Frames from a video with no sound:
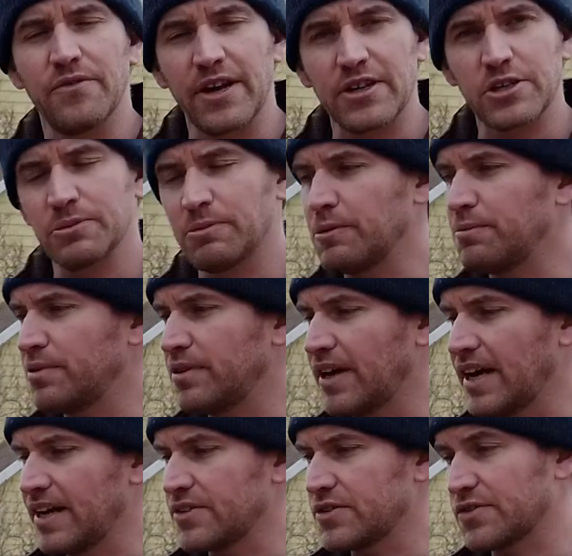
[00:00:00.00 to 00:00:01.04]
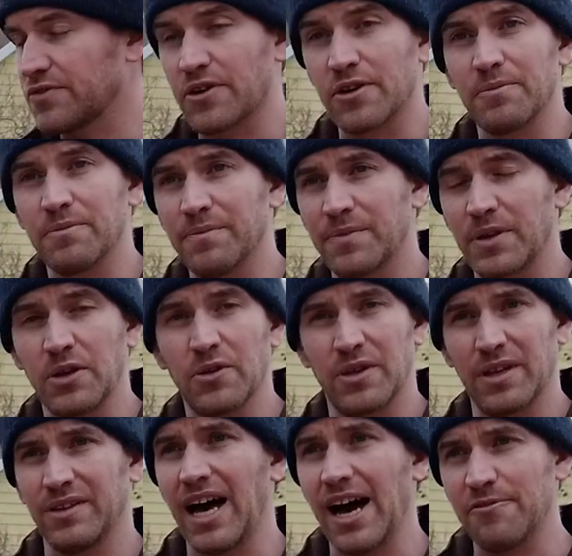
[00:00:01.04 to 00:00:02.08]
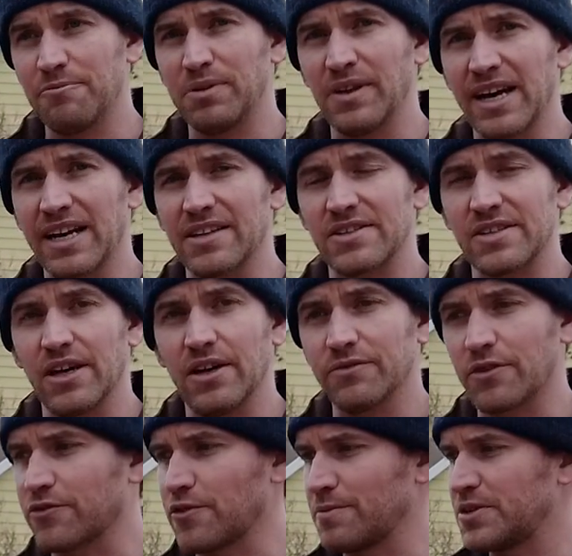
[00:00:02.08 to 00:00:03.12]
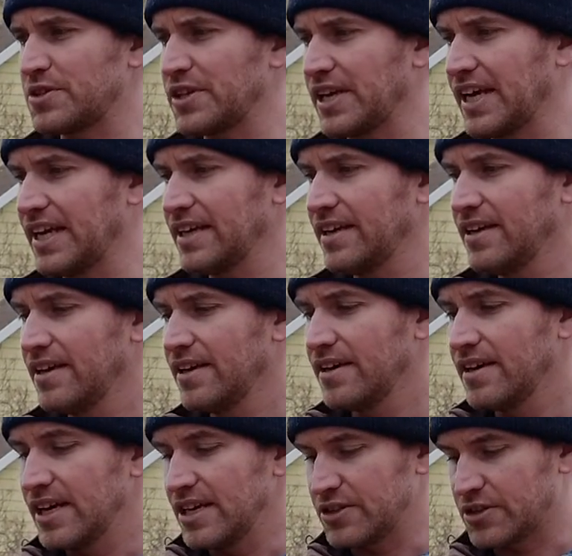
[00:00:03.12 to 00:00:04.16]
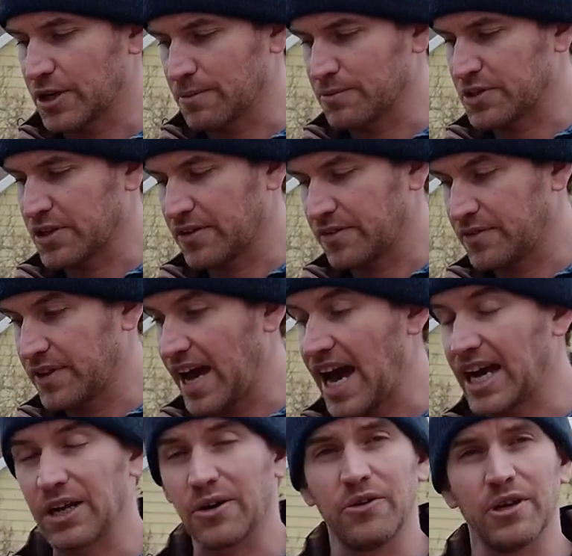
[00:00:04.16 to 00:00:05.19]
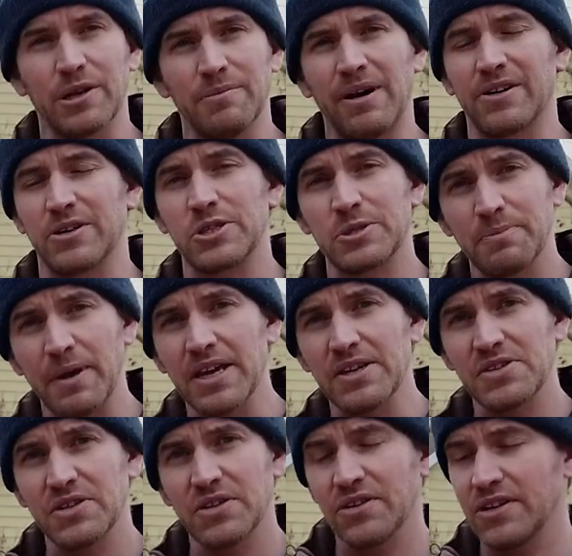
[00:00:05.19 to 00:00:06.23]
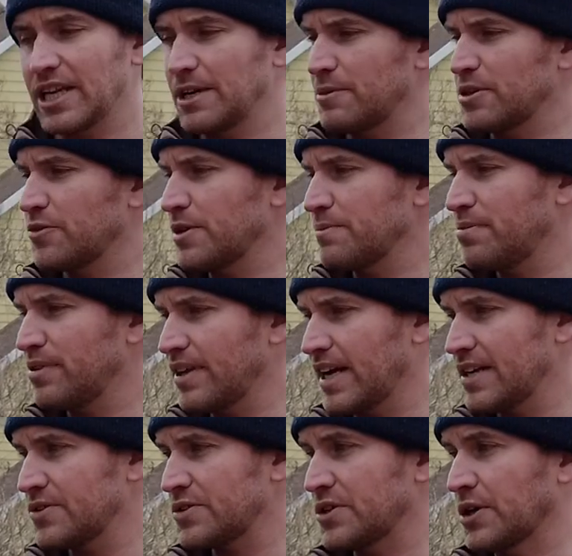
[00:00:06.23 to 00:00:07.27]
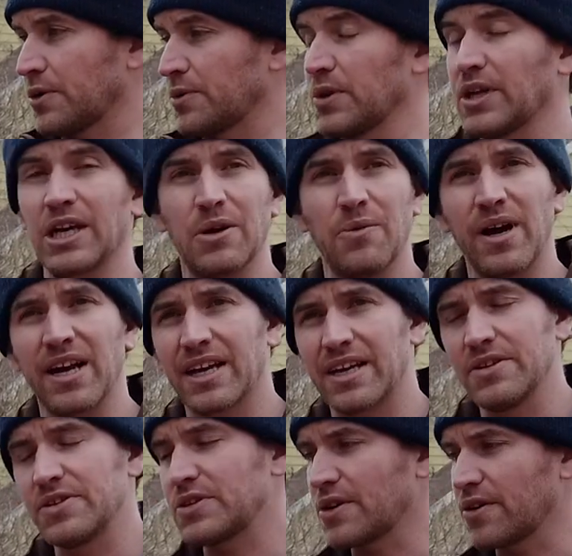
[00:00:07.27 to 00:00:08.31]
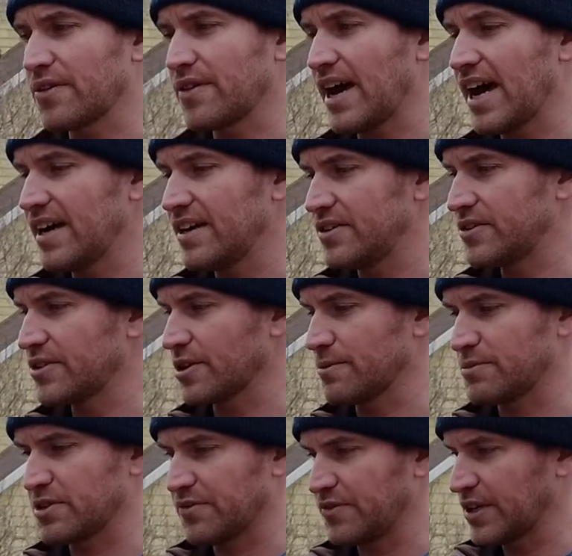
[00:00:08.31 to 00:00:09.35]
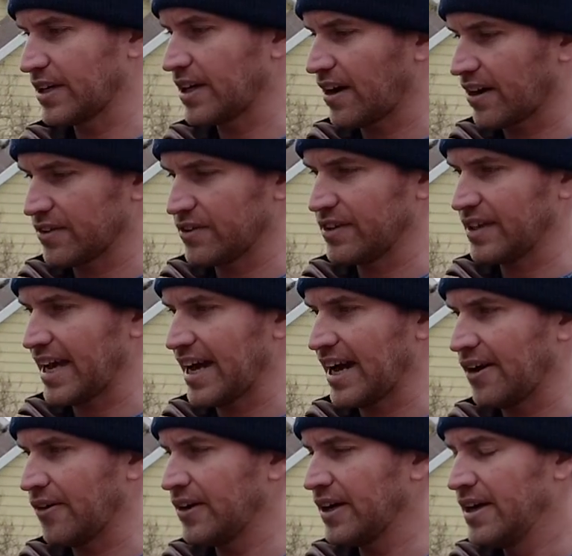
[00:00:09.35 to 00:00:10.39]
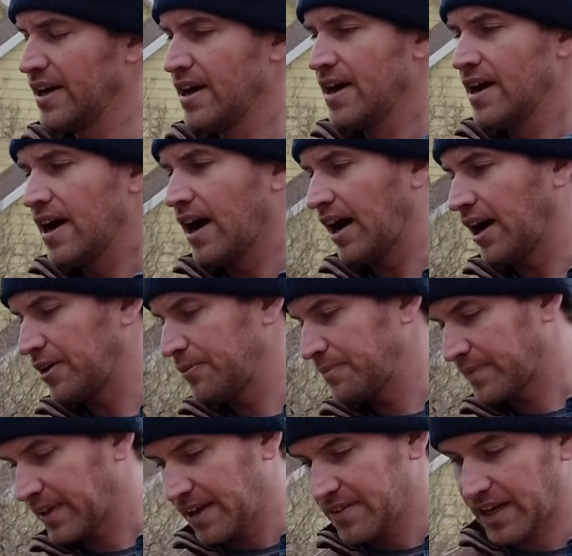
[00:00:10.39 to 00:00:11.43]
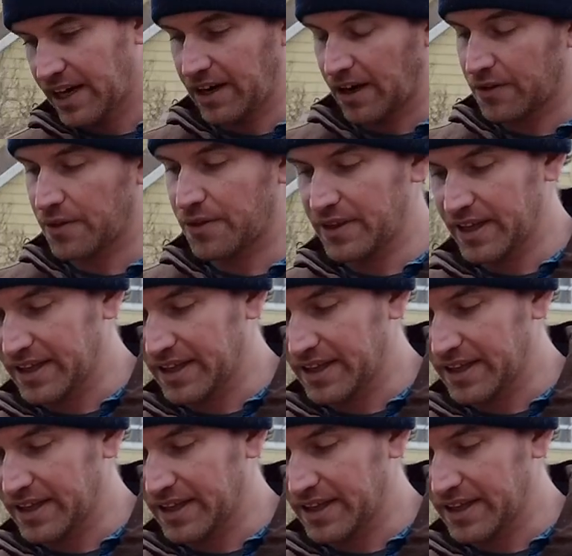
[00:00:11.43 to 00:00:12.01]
the vegetable plants from the live plant itself or from seed, in terms of the adequate amount of spacing you need between plants. So you're really going to want to consider that in terms of your garden layout. And then another